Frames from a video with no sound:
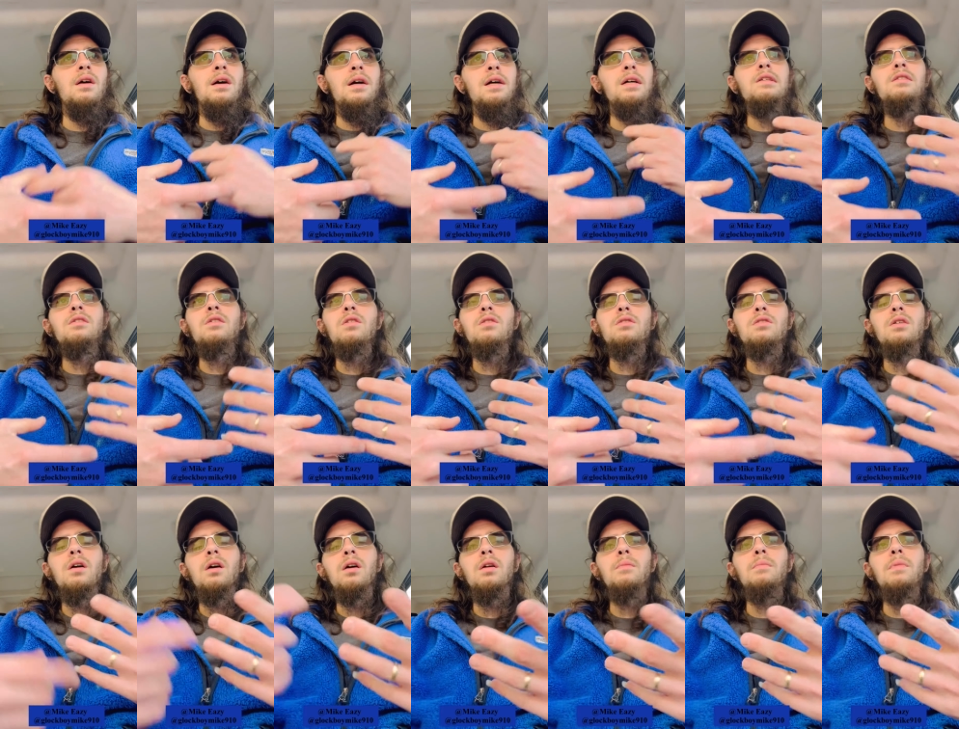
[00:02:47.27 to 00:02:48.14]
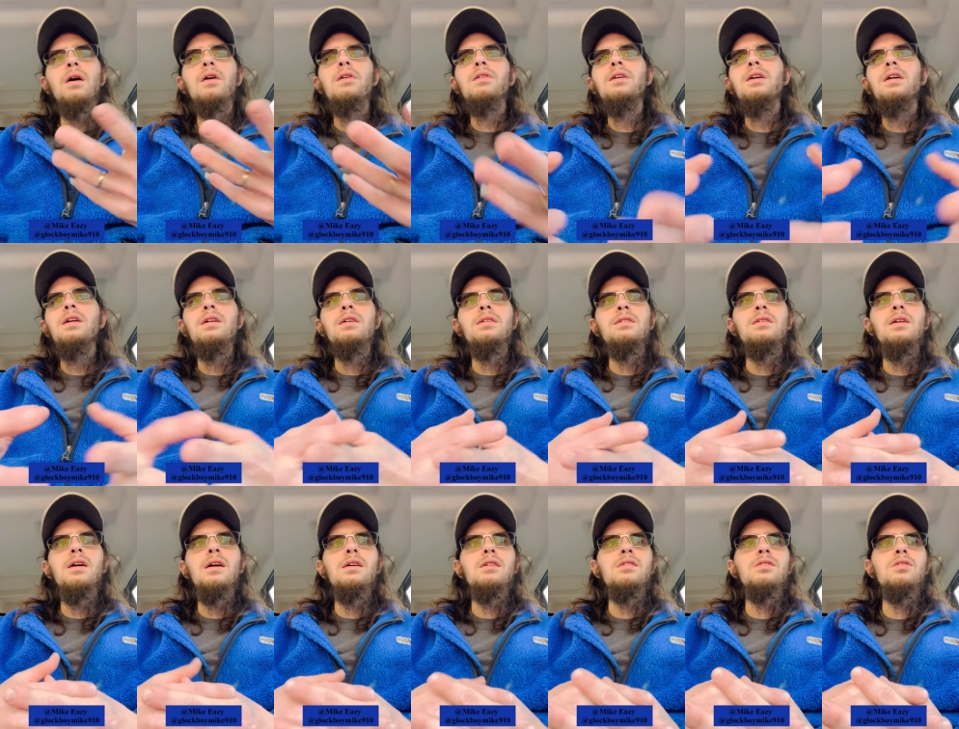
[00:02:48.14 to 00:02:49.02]
he starts talking about Gillie's
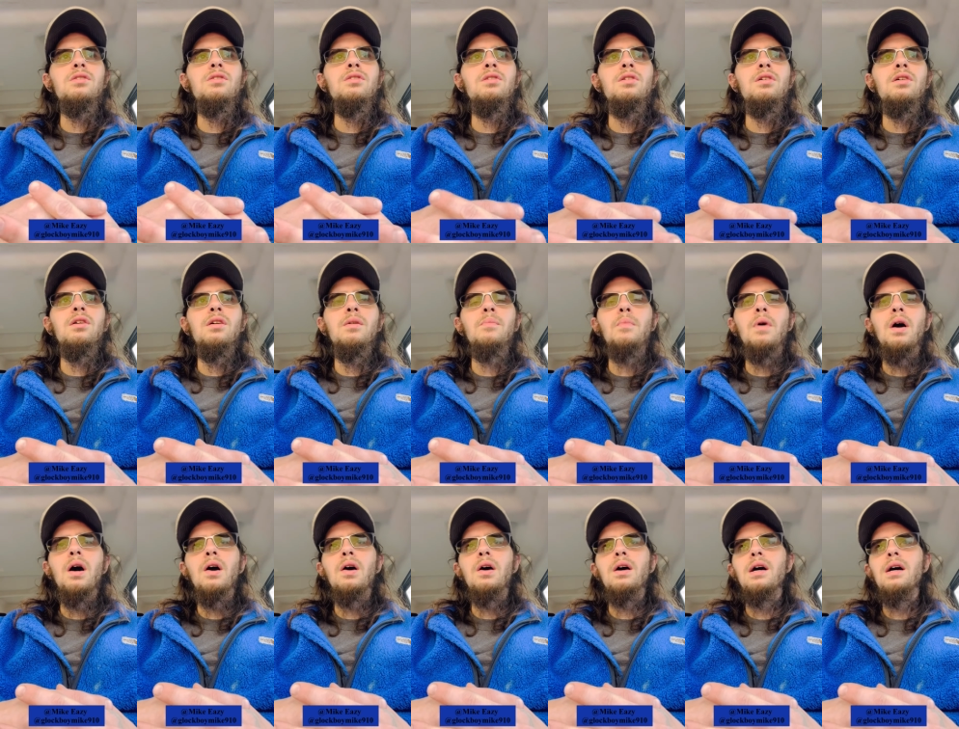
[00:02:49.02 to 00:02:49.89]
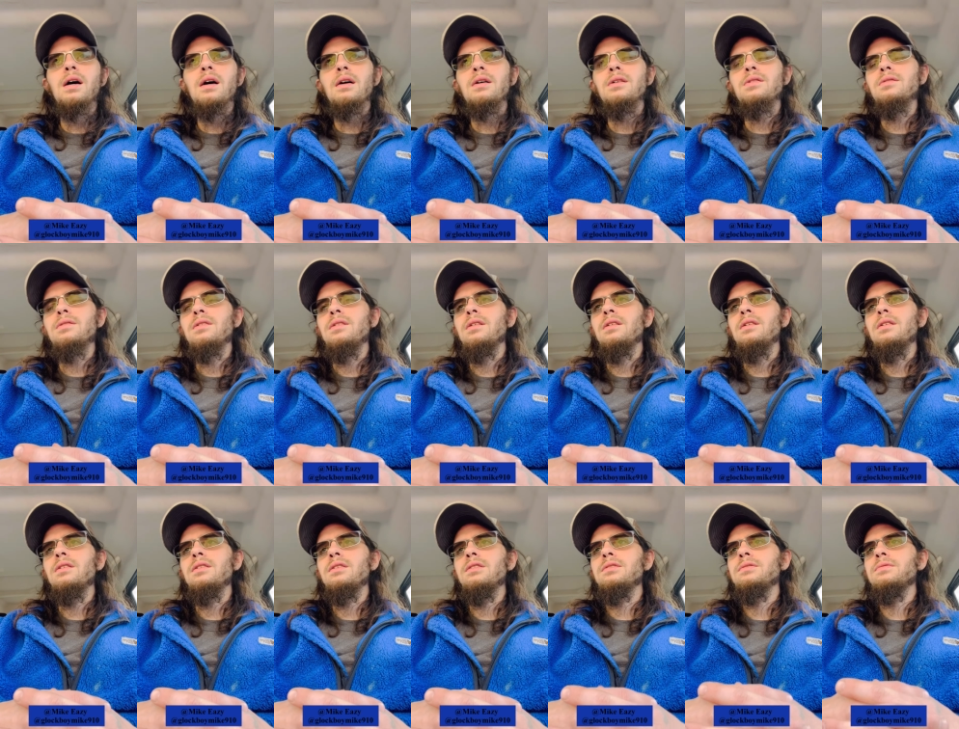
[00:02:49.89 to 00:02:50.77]
dead son, about how
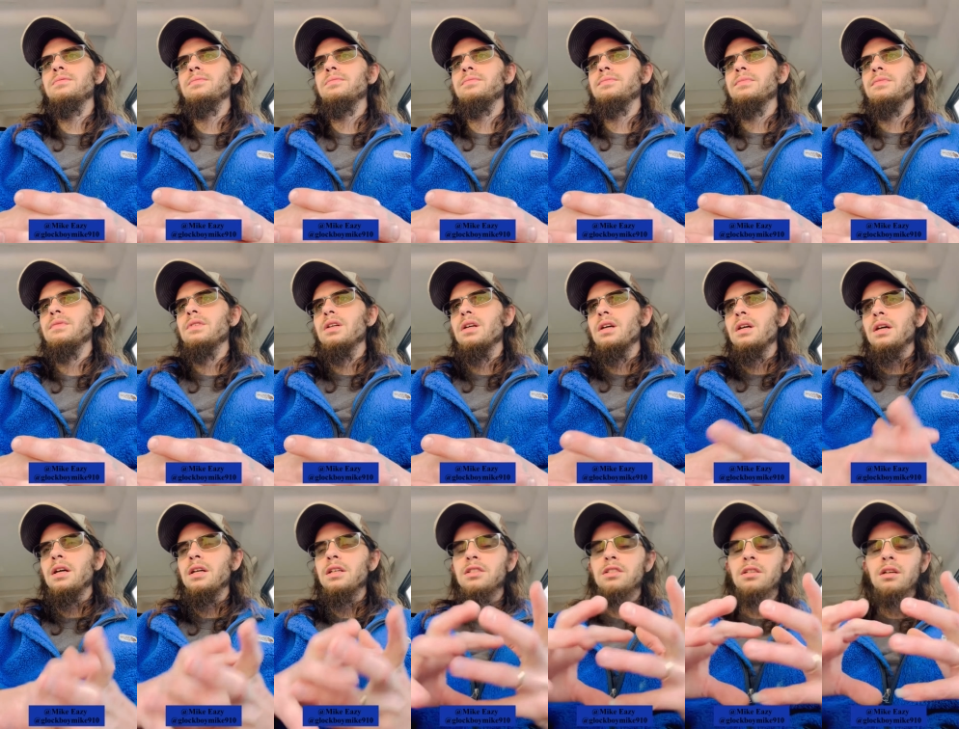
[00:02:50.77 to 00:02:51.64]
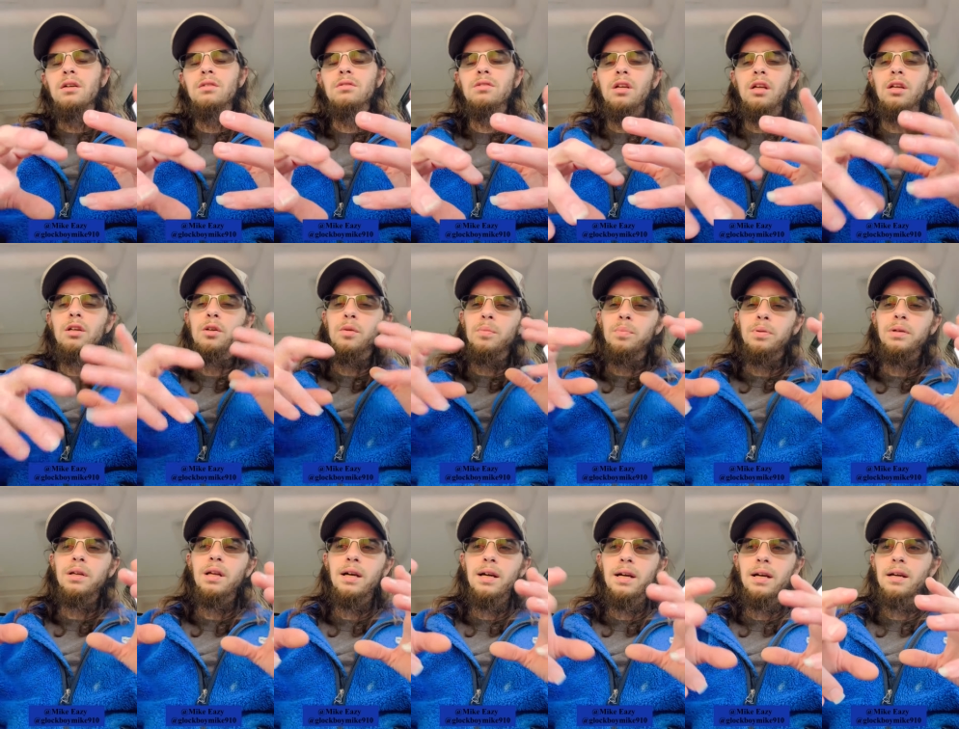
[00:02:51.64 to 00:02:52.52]
uh, he shows a little
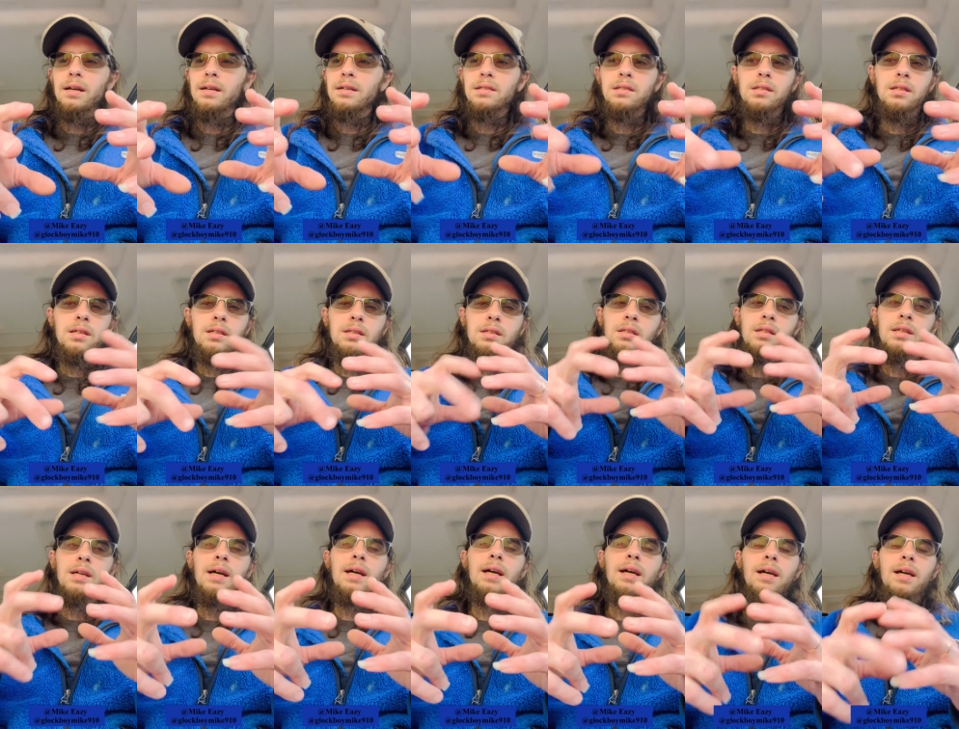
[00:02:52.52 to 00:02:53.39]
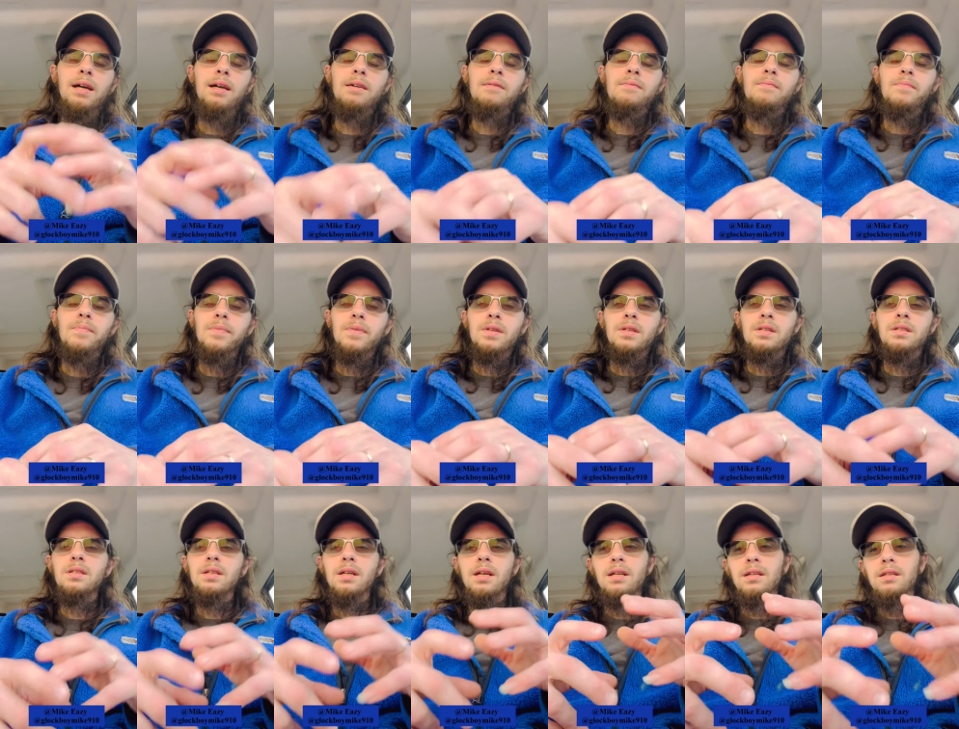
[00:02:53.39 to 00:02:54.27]
plaque that says dad
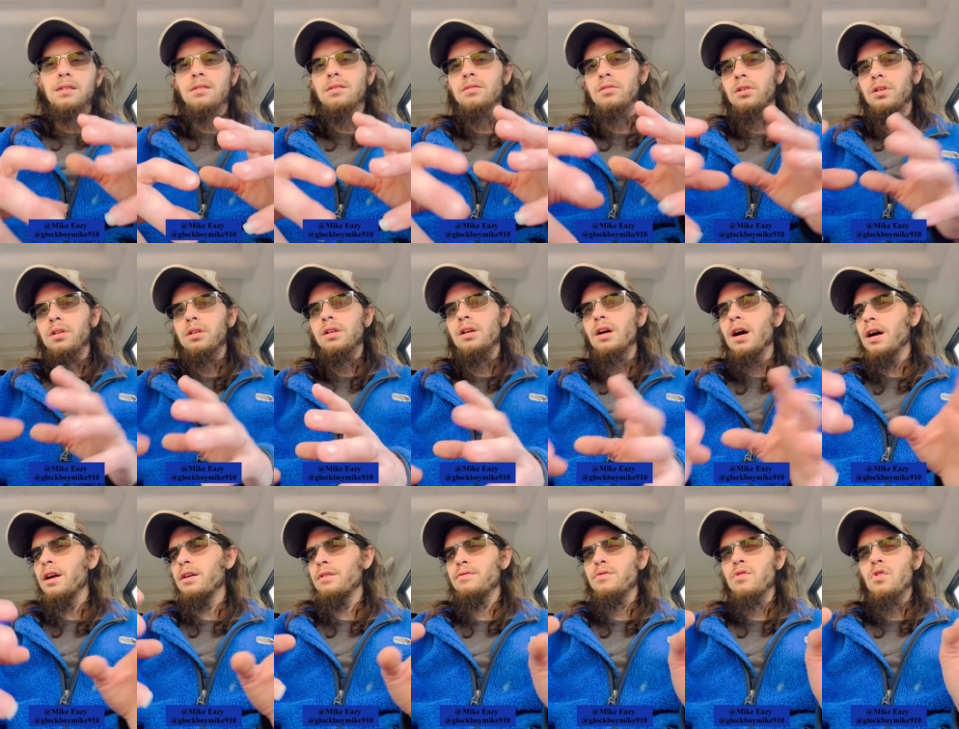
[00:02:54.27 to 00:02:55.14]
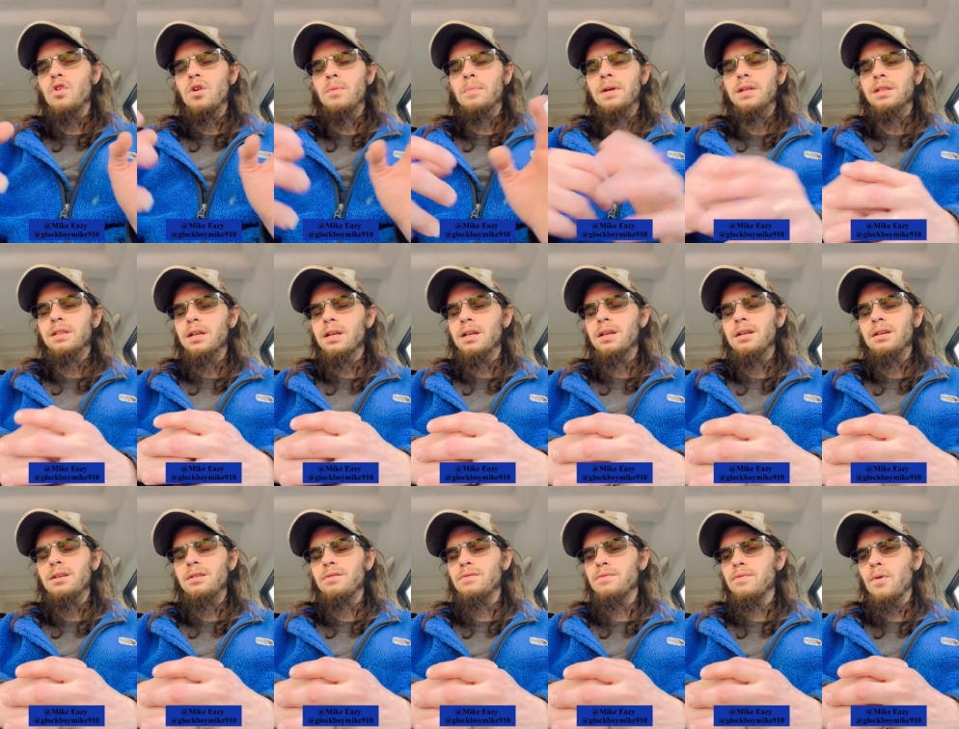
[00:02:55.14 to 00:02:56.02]
said his son got it for him, I
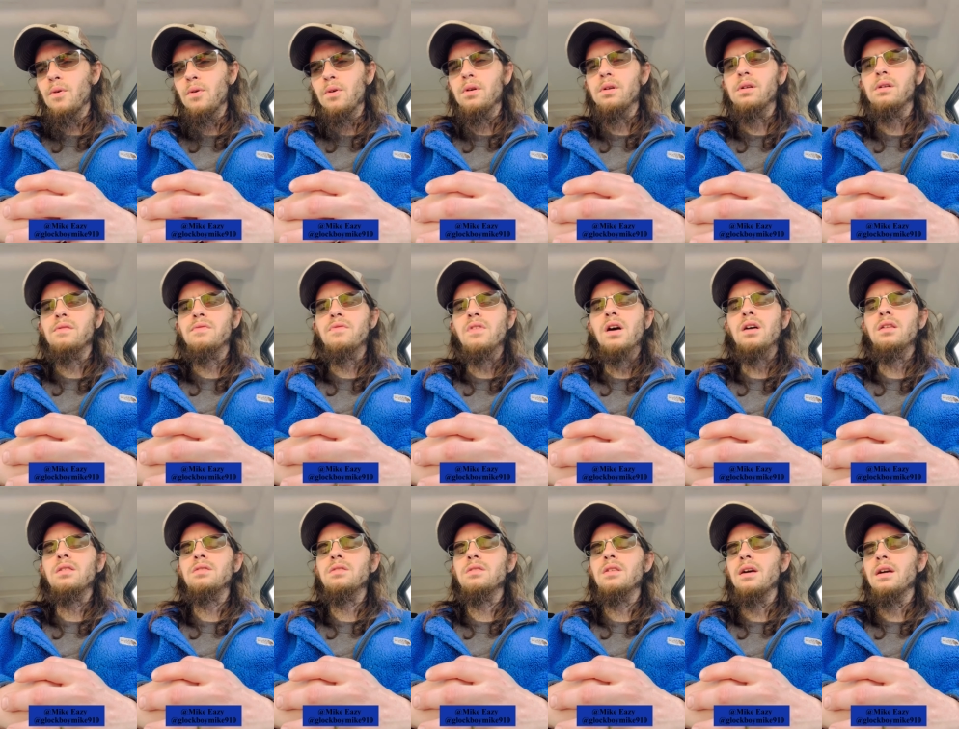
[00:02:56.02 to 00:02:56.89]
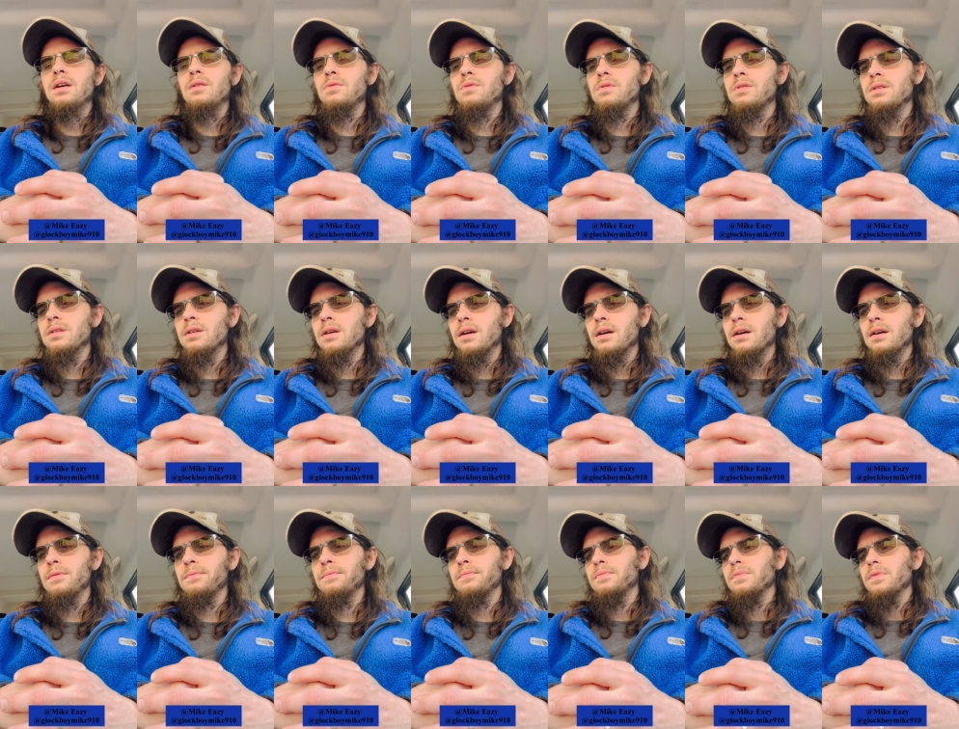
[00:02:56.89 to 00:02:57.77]
think, for a uh, Father's Day one time.